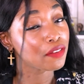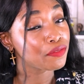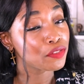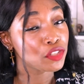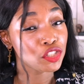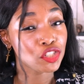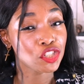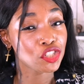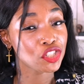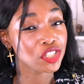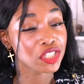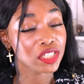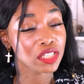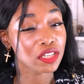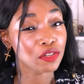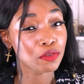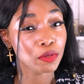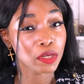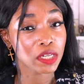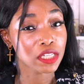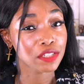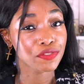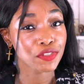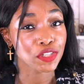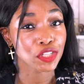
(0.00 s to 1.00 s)
If Neutrogena
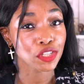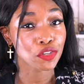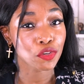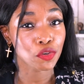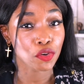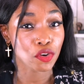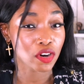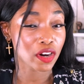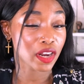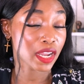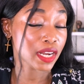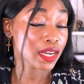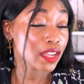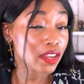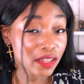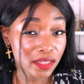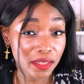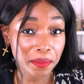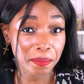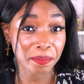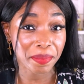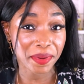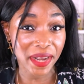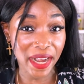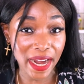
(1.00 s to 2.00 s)
works for you or any
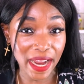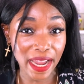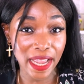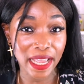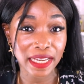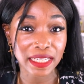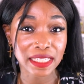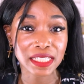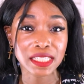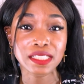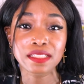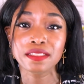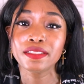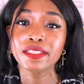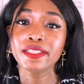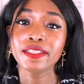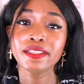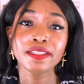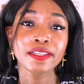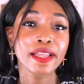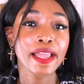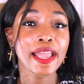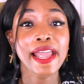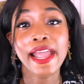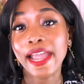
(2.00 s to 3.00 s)
other brand,
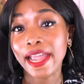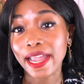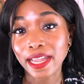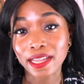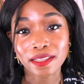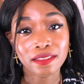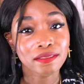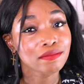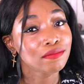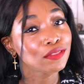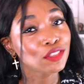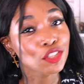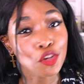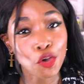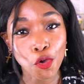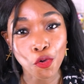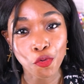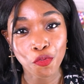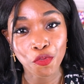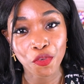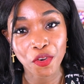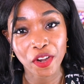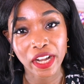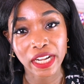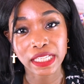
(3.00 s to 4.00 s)
hey, go
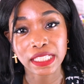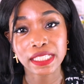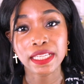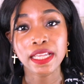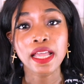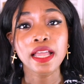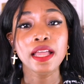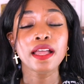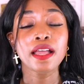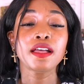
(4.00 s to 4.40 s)
for it.